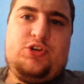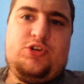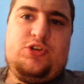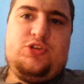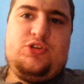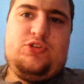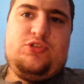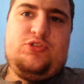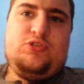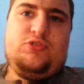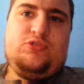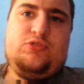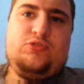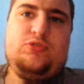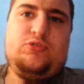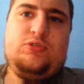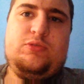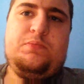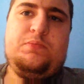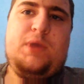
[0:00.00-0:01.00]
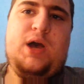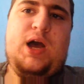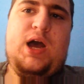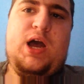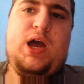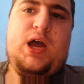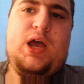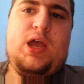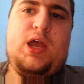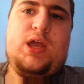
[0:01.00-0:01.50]
you
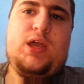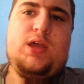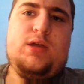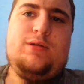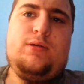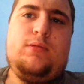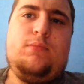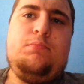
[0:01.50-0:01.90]
my